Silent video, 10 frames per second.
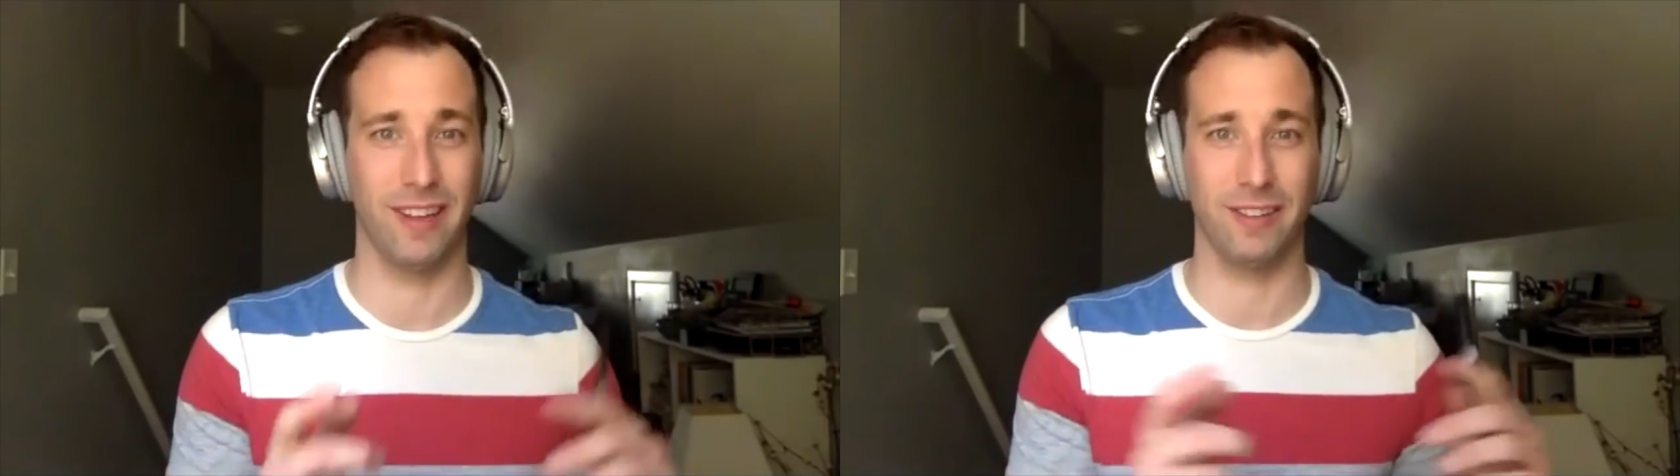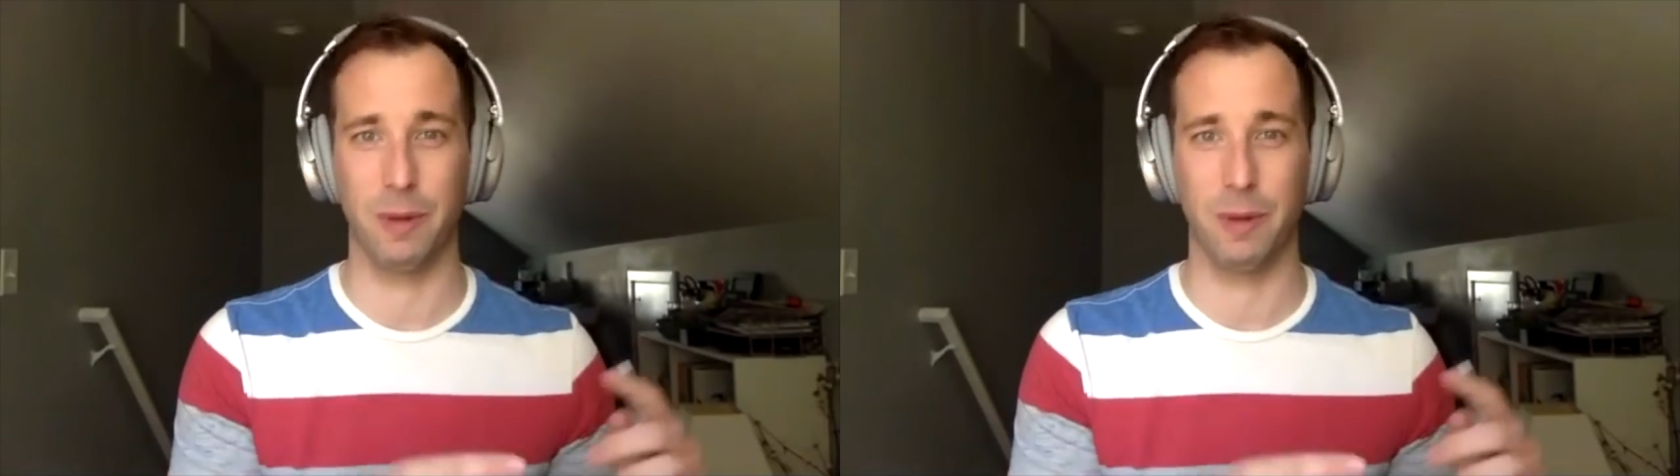
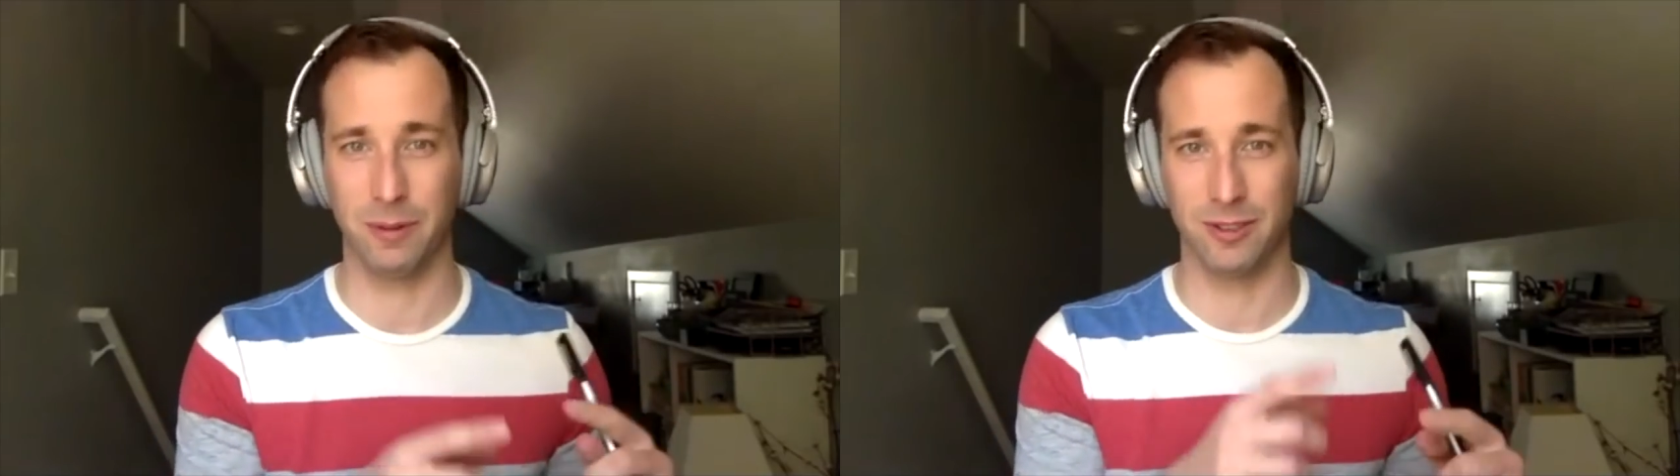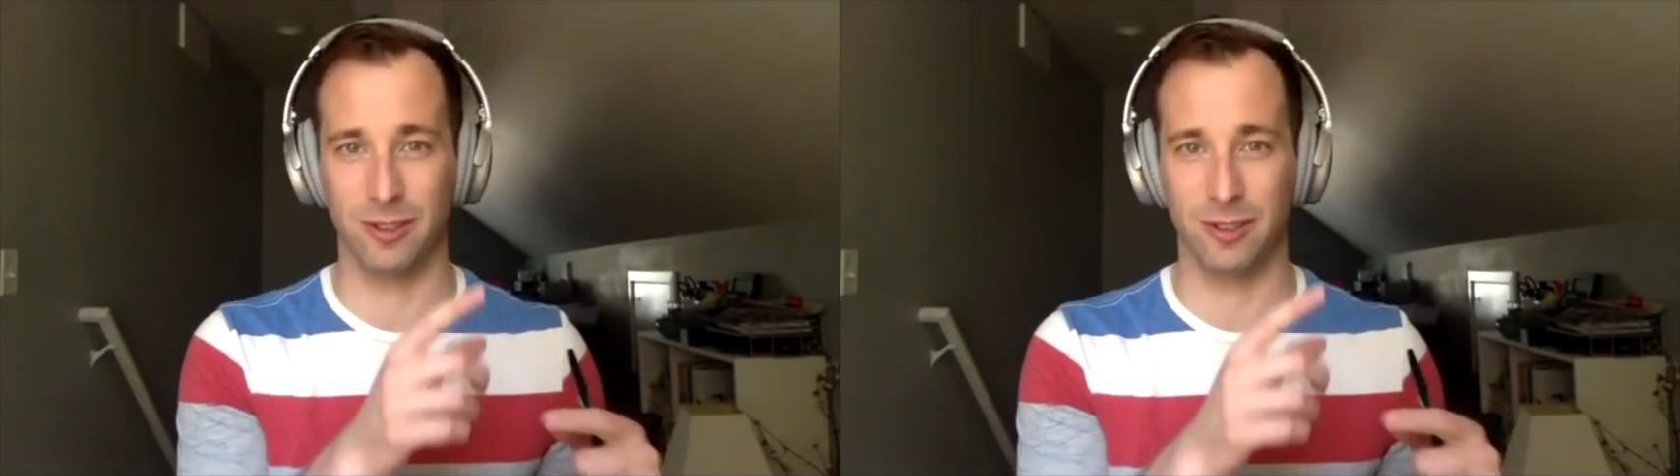people
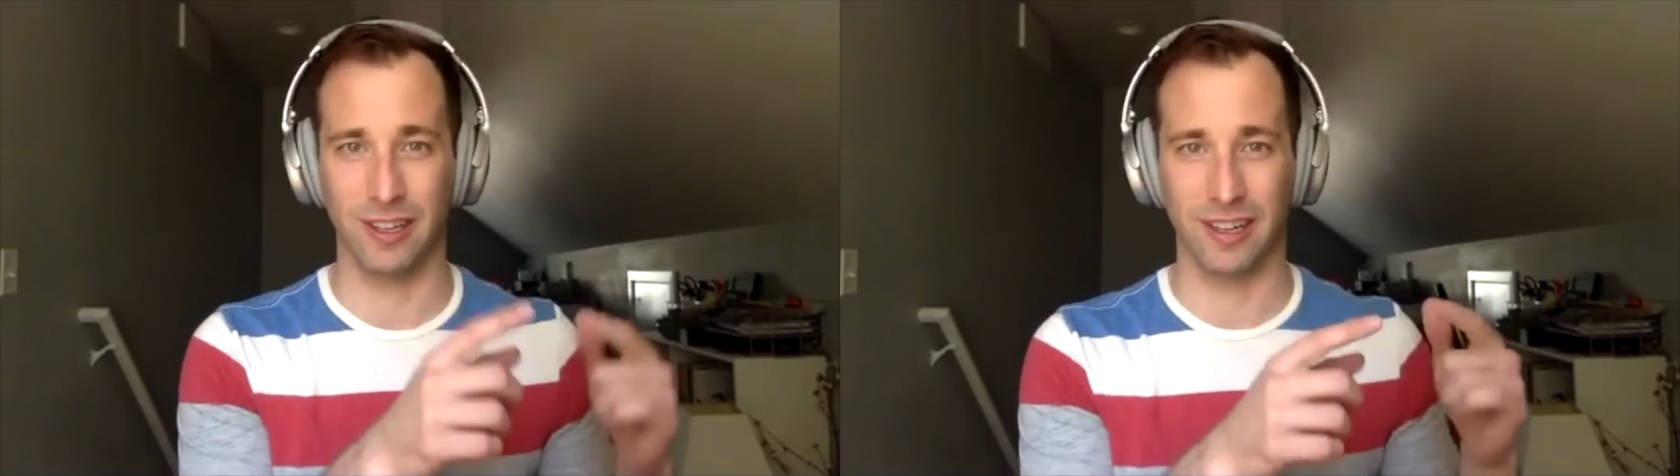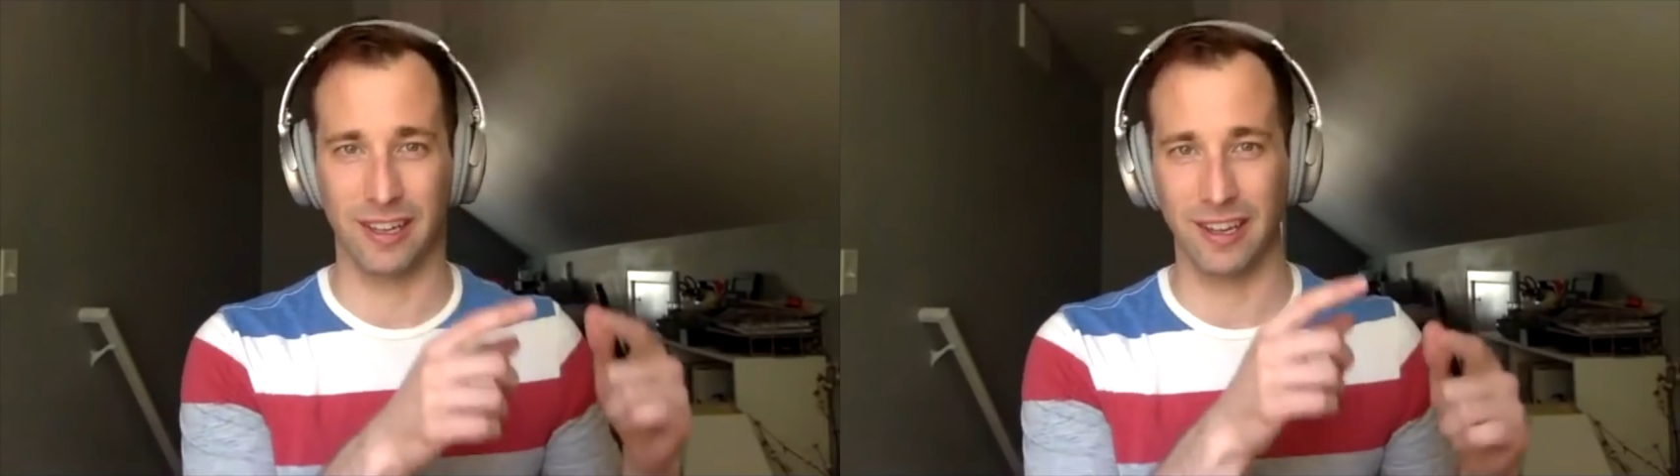just doing like
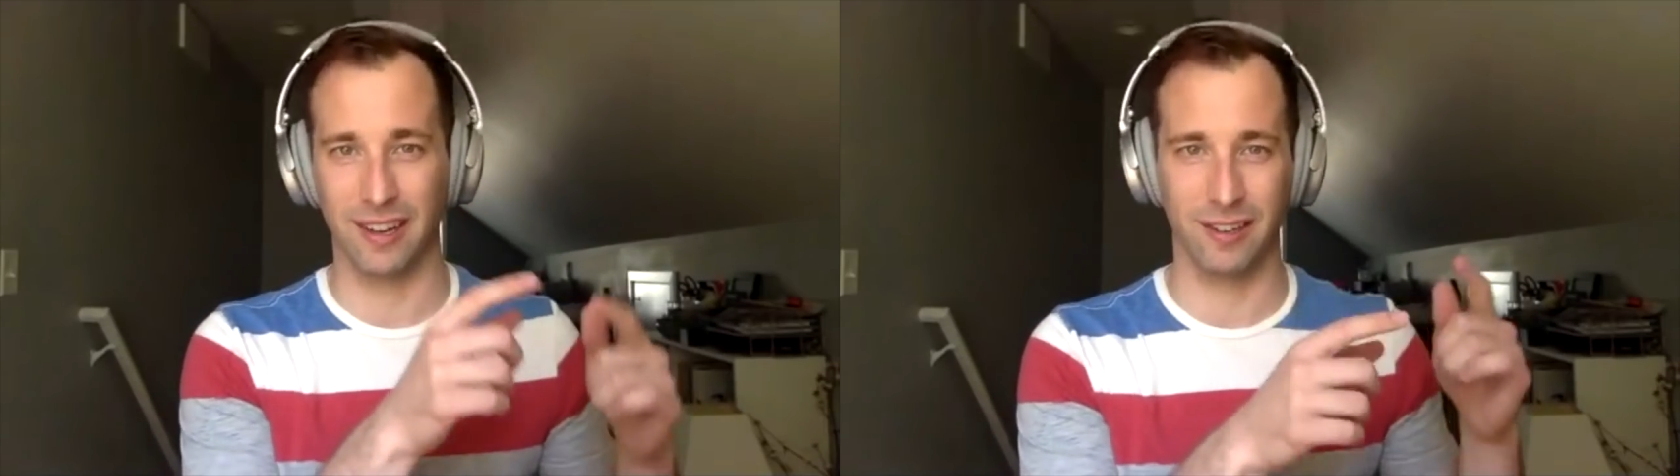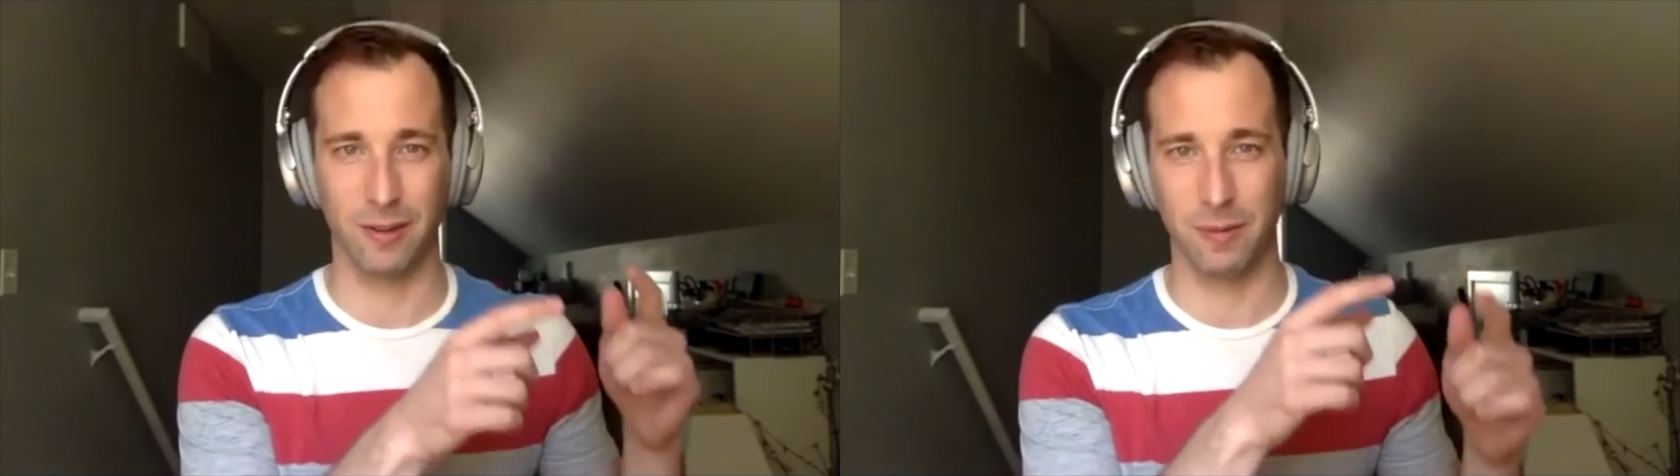
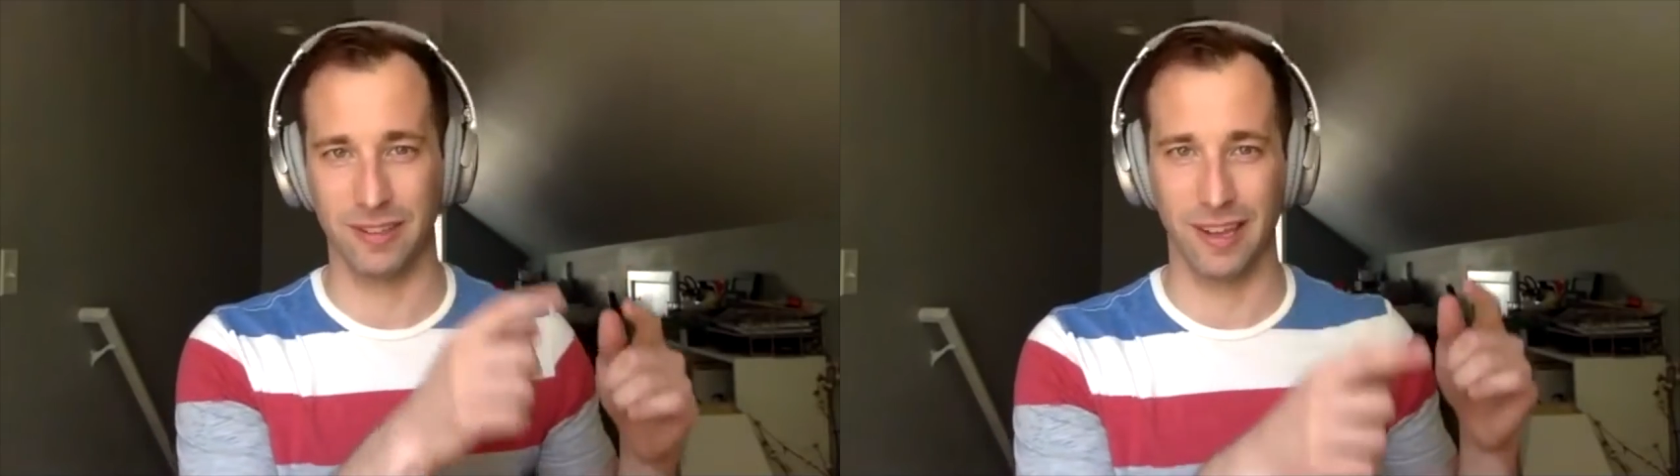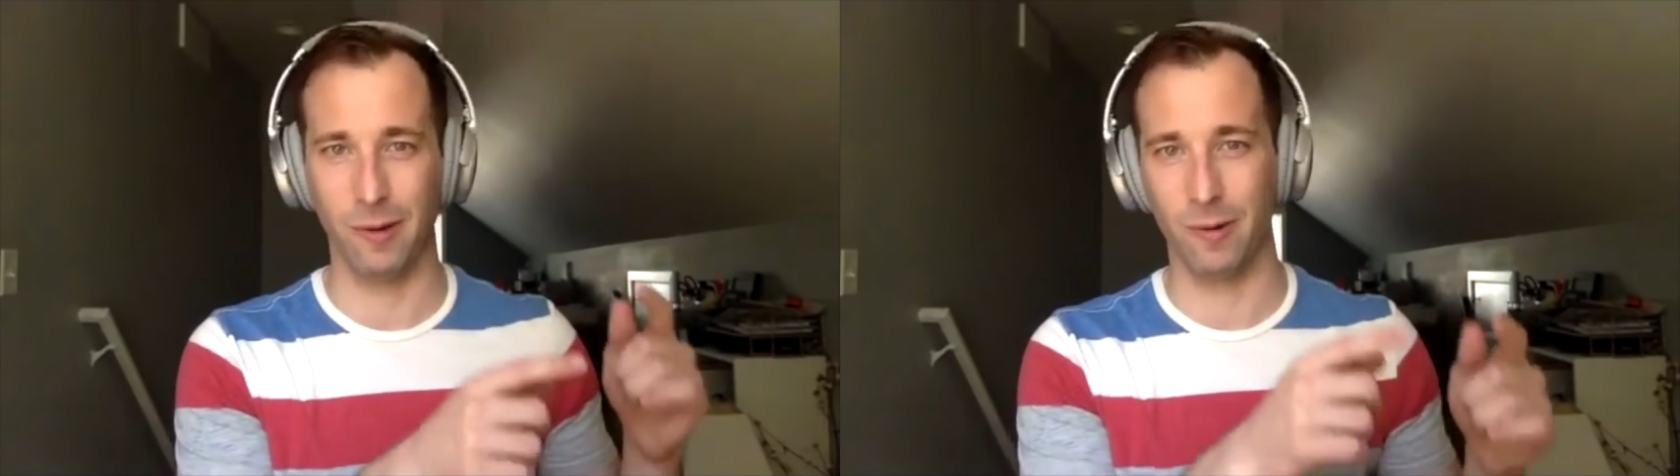custom
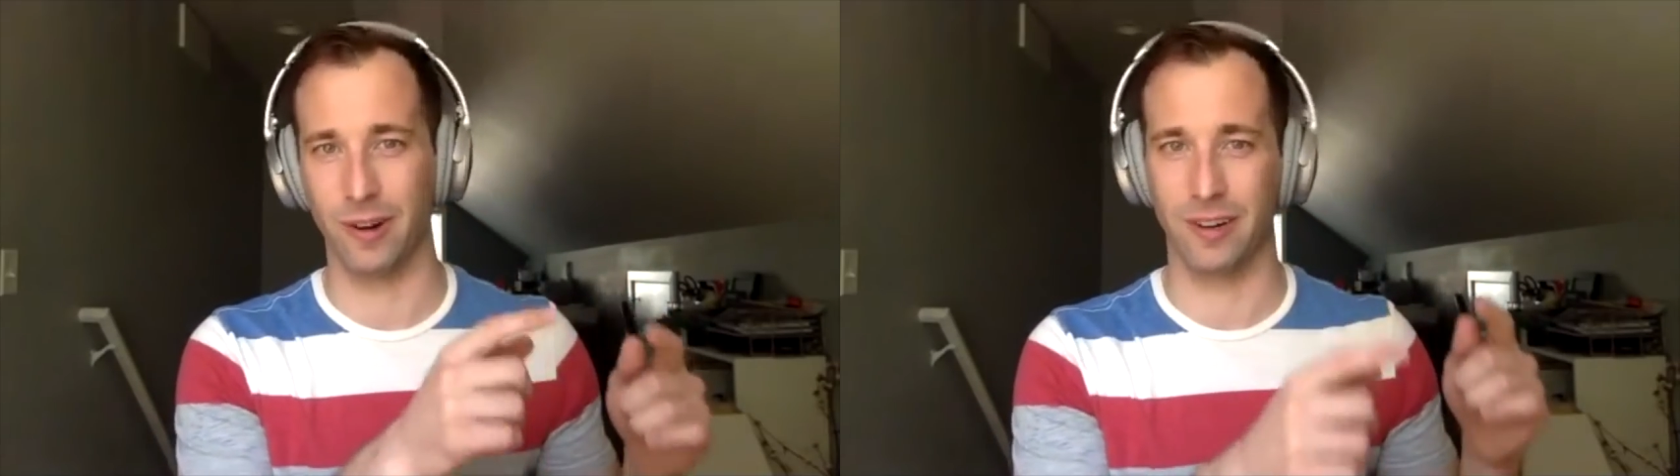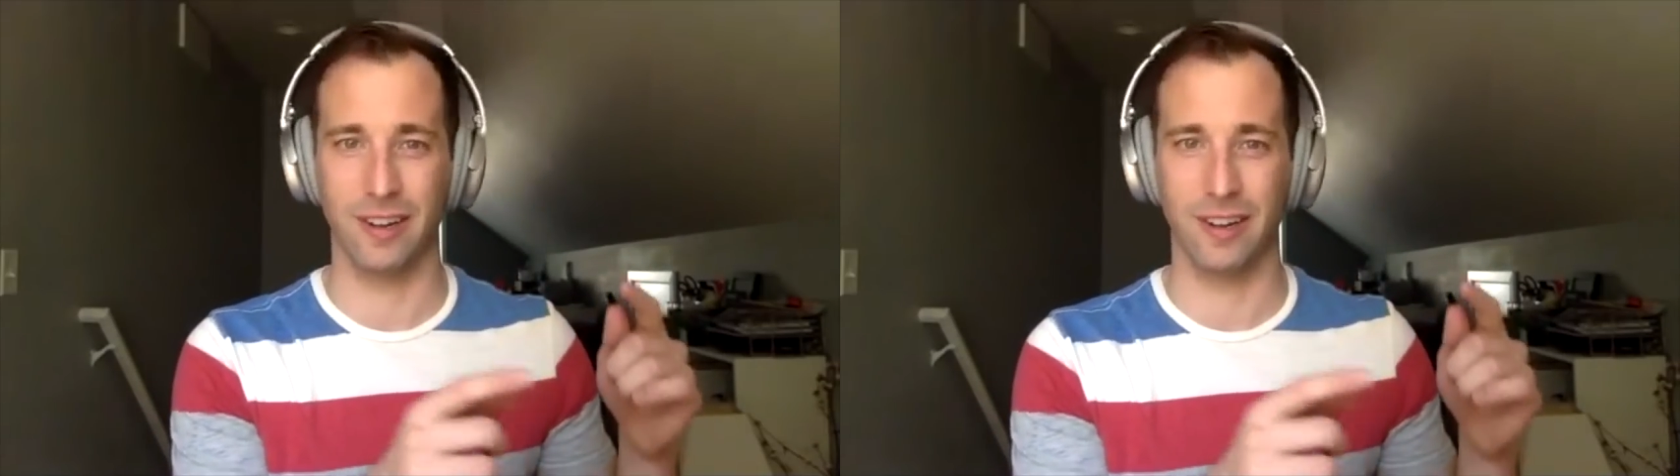Excel work,